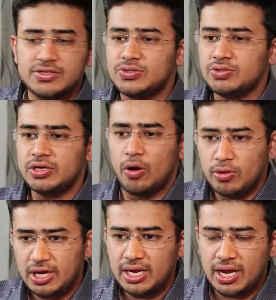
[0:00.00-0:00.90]
So the
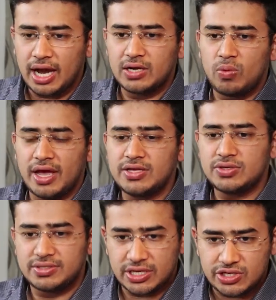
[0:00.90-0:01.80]
only advice
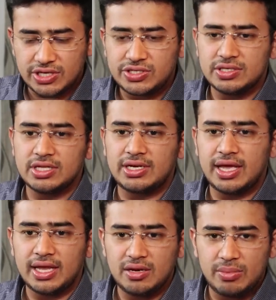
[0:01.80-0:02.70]
or suggestion that
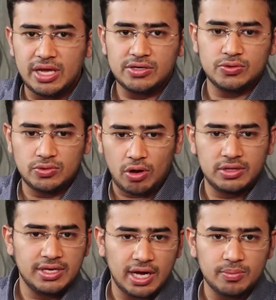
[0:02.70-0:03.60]
I can make to all
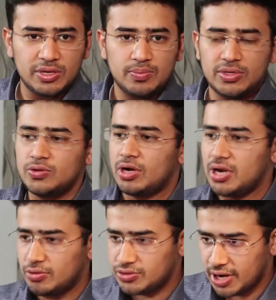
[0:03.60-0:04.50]
the young people who are
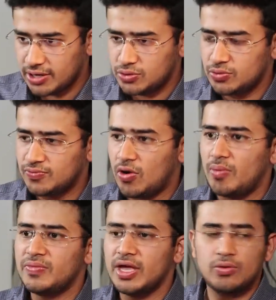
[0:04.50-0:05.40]
now trying to
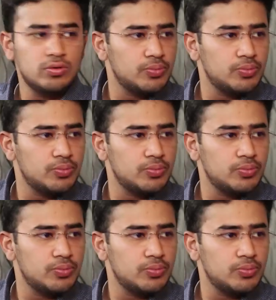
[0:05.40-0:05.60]
form their own